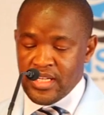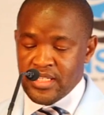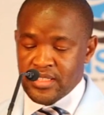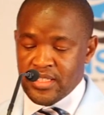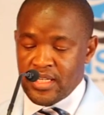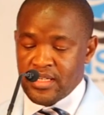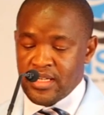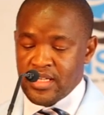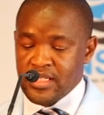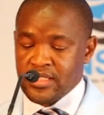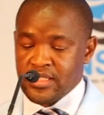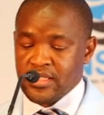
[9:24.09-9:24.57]

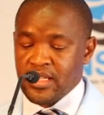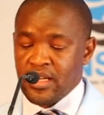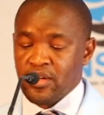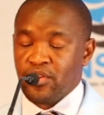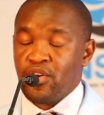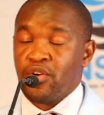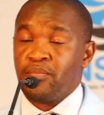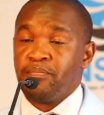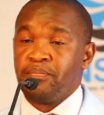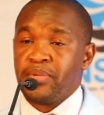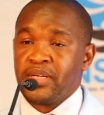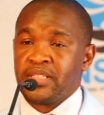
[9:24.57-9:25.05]
international
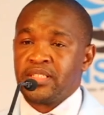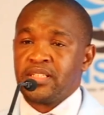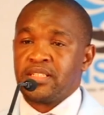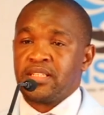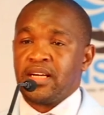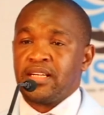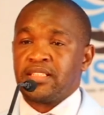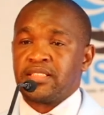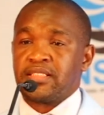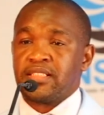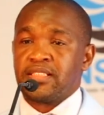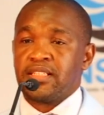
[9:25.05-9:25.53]

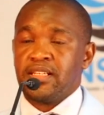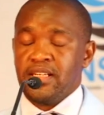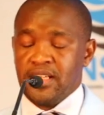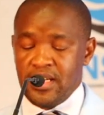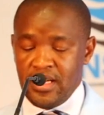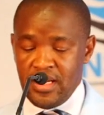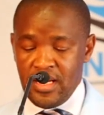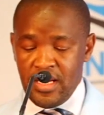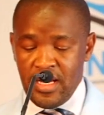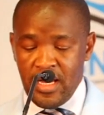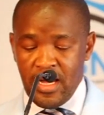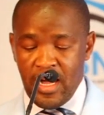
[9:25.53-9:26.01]
competitors
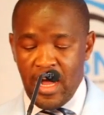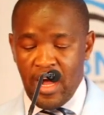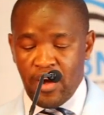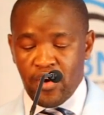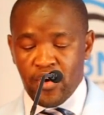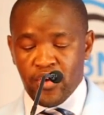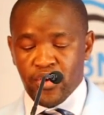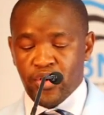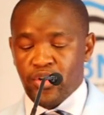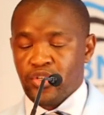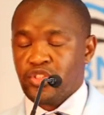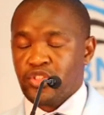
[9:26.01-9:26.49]

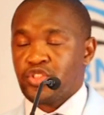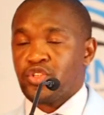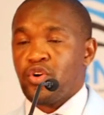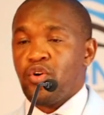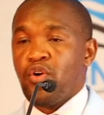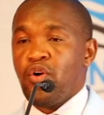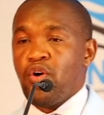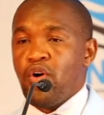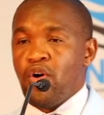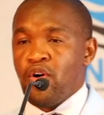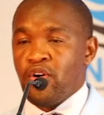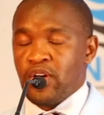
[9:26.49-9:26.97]

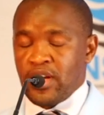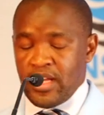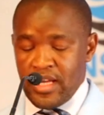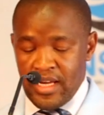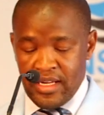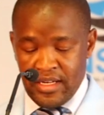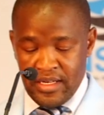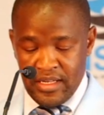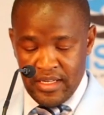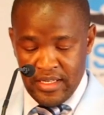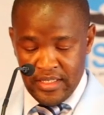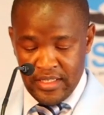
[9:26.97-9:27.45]
across all
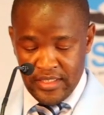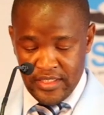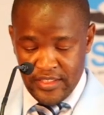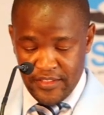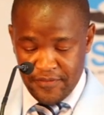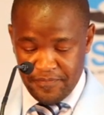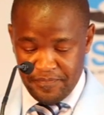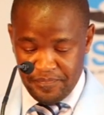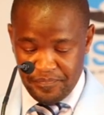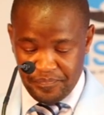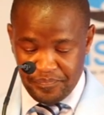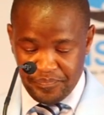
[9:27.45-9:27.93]

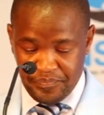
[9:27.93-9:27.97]
areas.